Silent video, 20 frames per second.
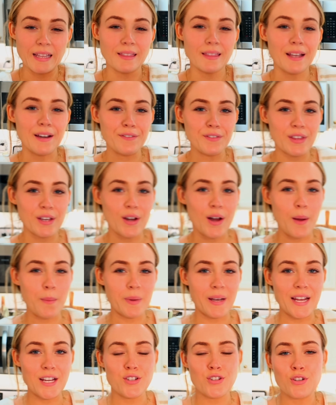love the
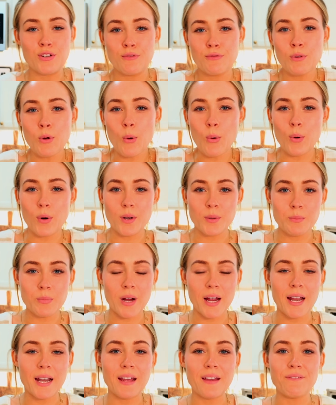combination of
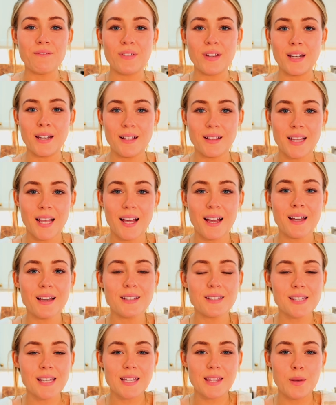cornbread and vanilla.
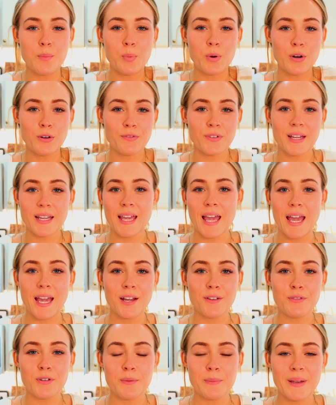It's like the perfect cake
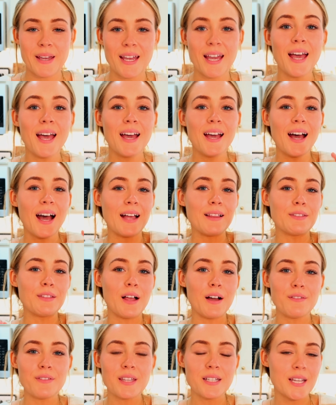for me. I
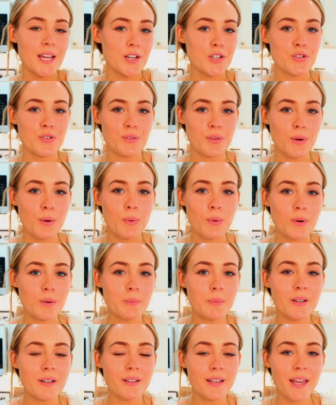love the texture the
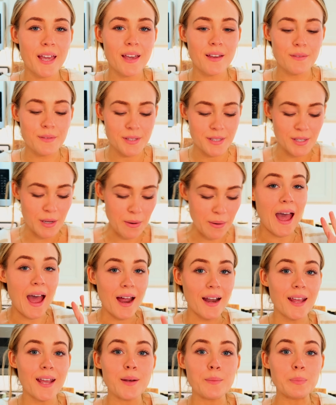cornmeal gives. So
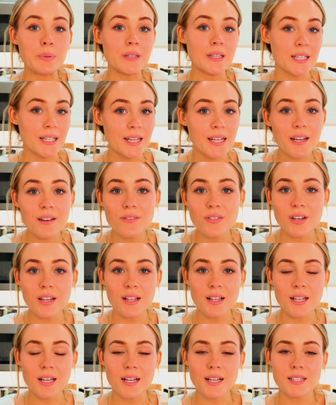add in plenty of
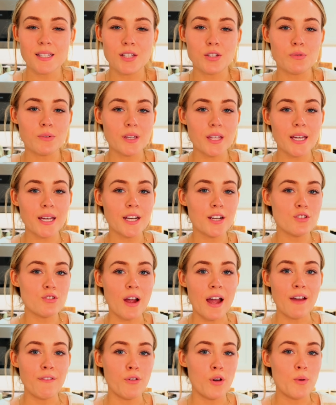vanilla because it's really gonna
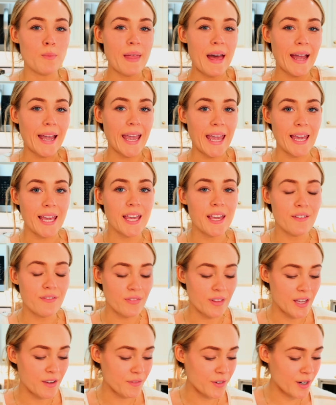drive home that cakey
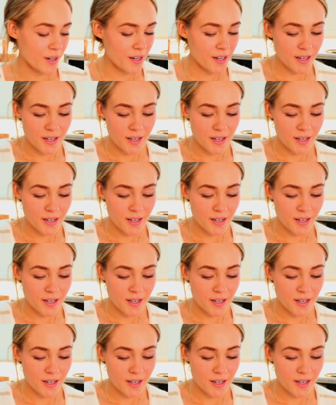flavor.